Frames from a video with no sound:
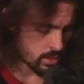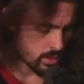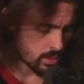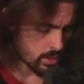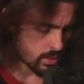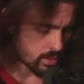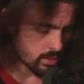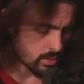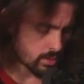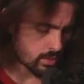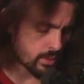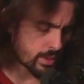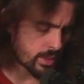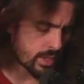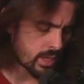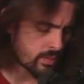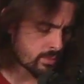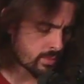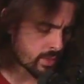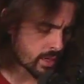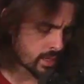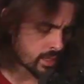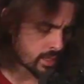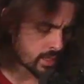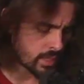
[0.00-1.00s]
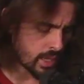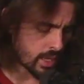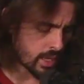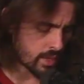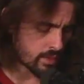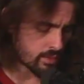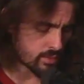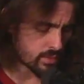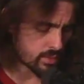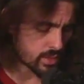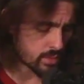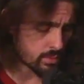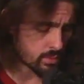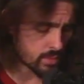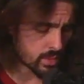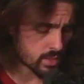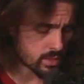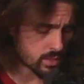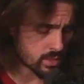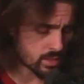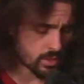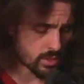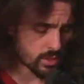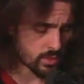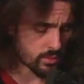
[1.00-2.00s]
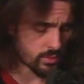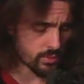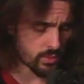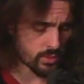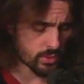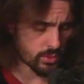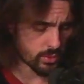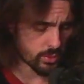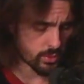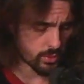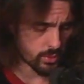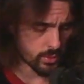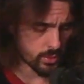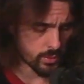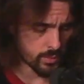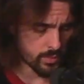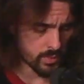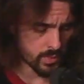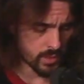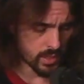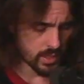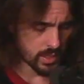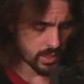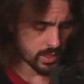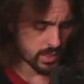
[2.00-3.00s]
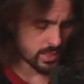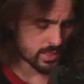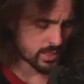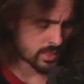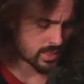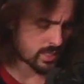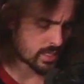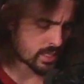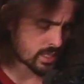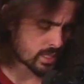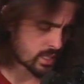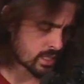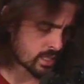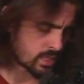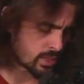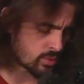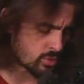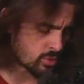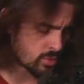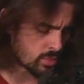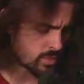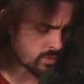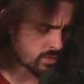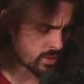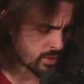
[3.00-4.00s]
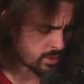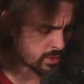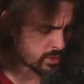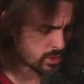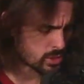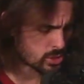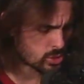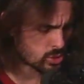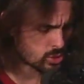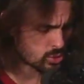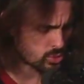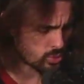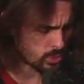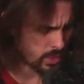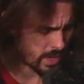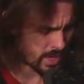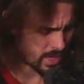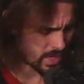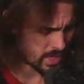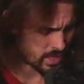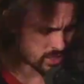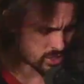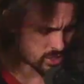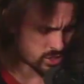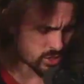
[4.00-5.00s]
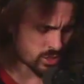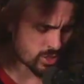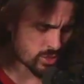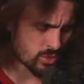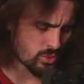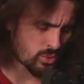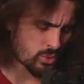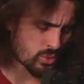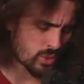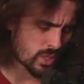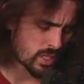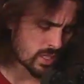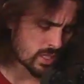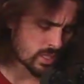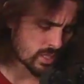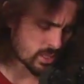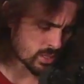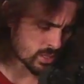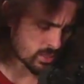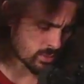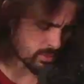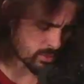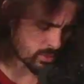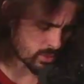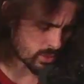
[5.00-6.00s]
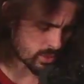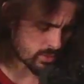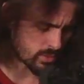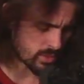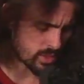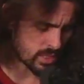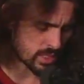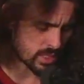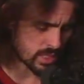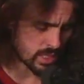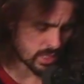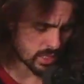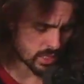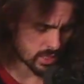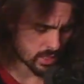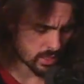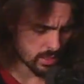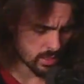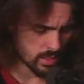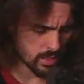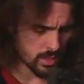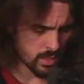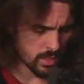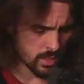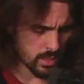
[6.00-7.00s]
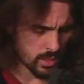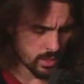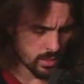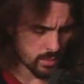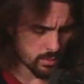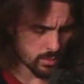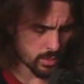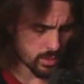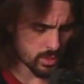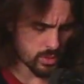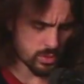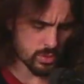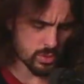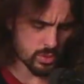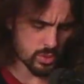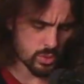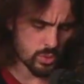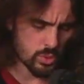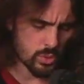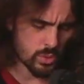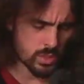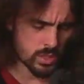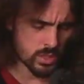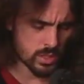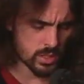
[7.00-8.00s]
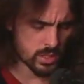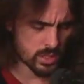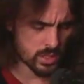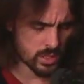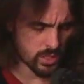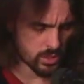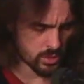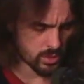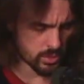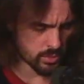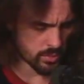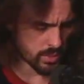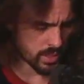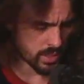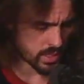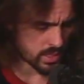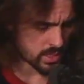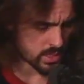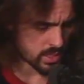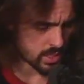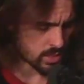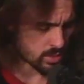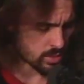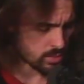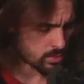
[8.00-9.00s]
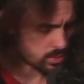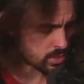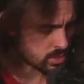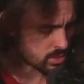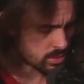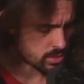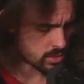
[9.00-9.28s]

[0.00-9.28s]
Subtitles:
I'll lay my life that he meant nothing further. Indeed, it would be very strange and unreasonable if he did. But do consider, my dear Mr.